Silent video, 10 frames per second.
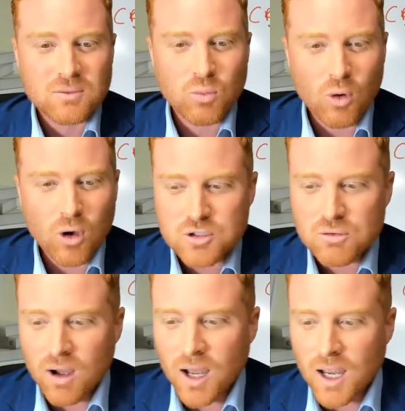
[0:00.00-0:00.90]
What
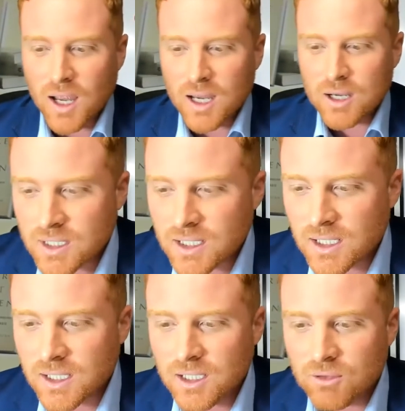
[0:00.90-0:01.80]
do I
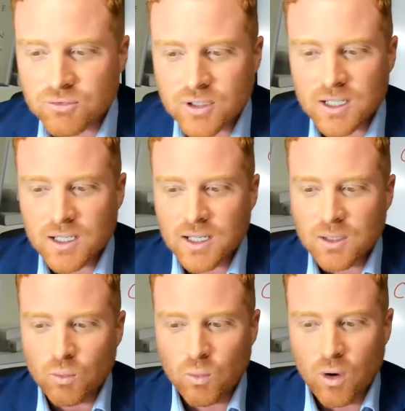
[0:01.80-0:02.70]
really,
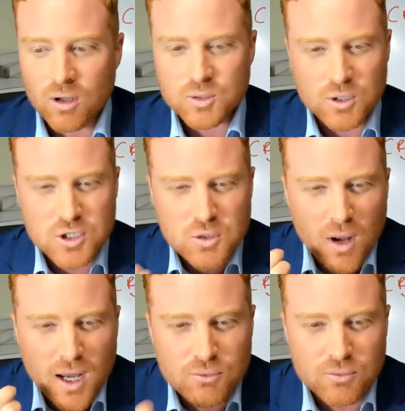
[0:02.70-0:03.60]
really want? What
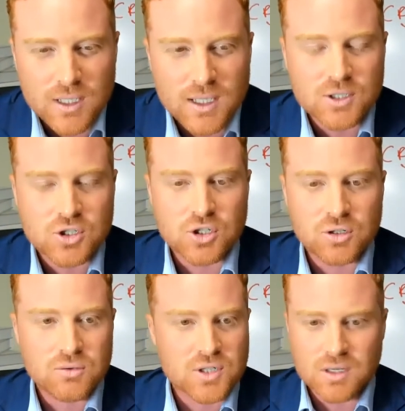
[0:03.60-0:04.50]
do I really
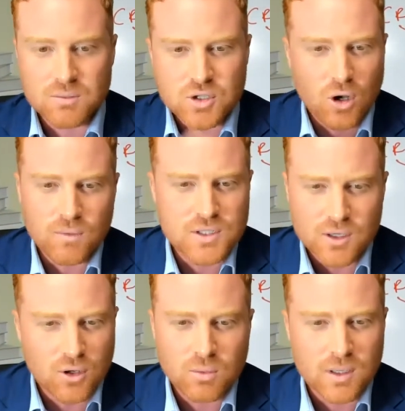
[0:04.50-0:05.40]
choose? And it was obvious.
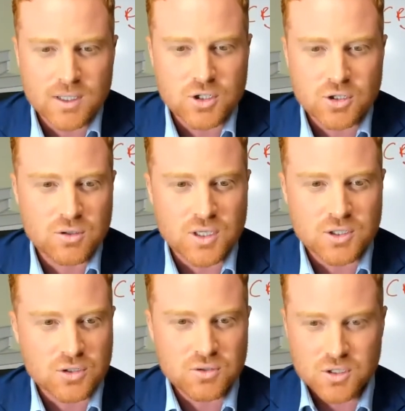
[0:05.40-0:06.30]
I know what I choose. I
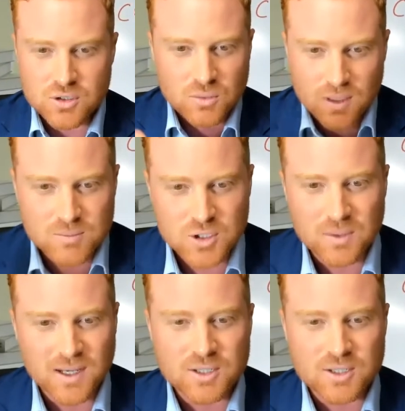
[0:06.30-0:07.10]
choose to do what I'm doing.